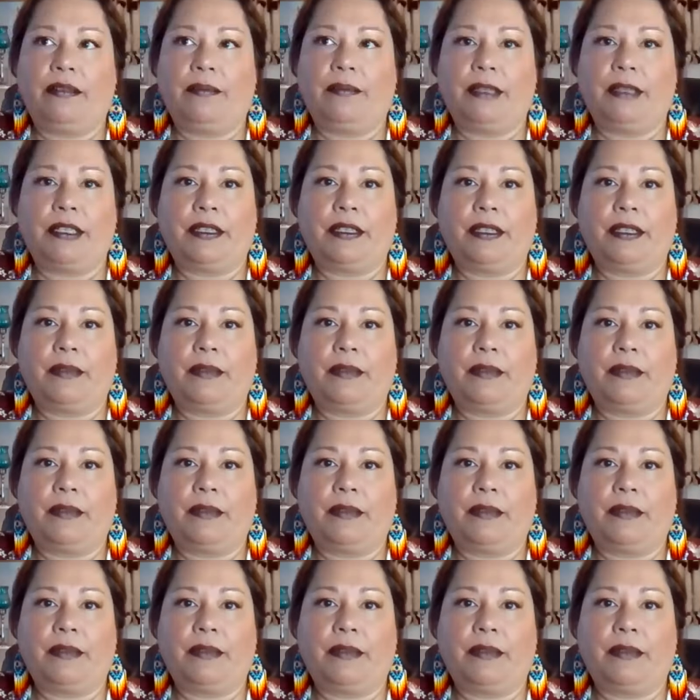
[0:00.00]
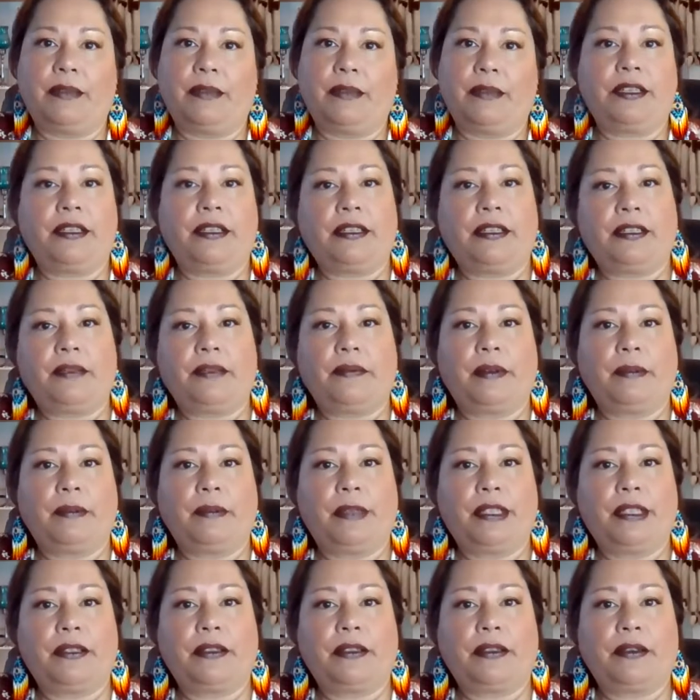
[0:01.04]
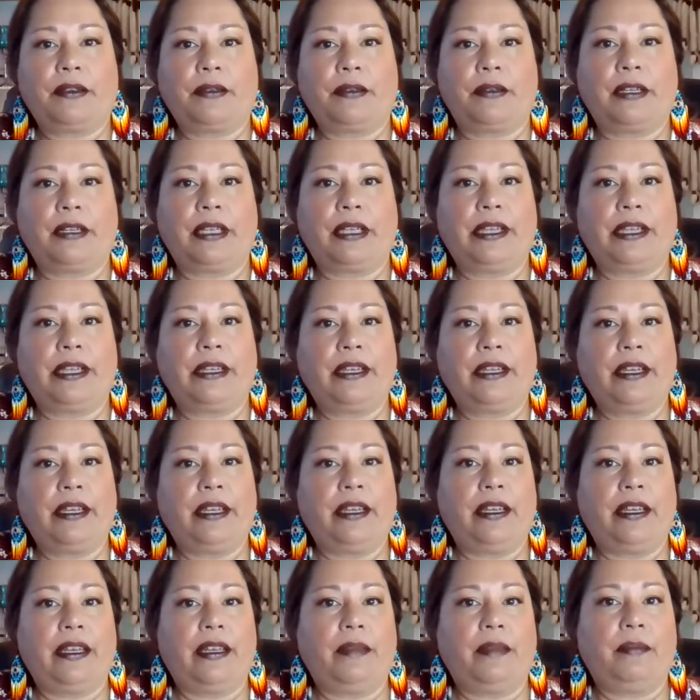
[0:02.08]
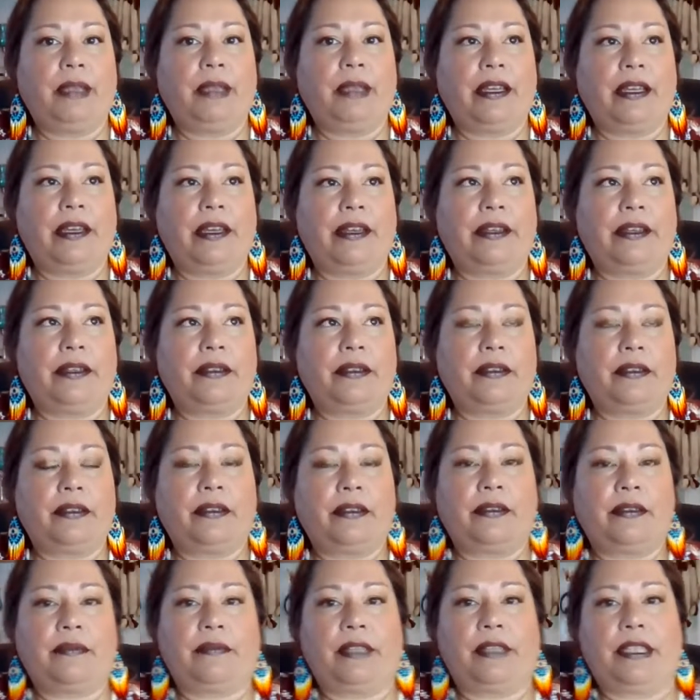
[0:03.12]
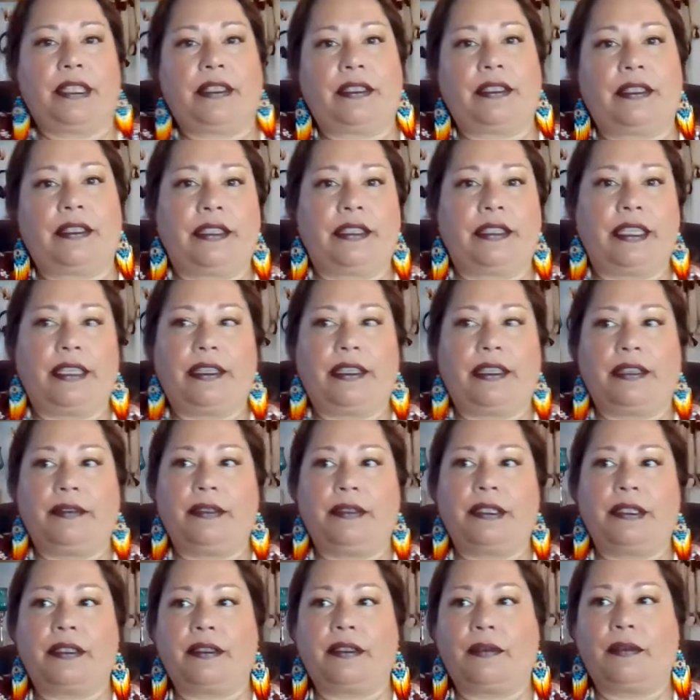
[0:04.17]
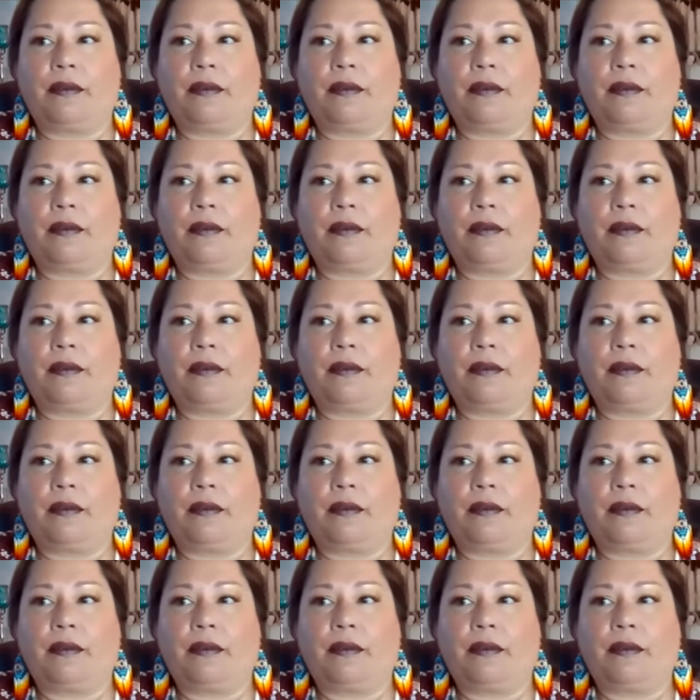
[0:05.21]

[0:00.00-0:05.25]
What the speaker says: missing murdered Indigenous women story, because recently there was a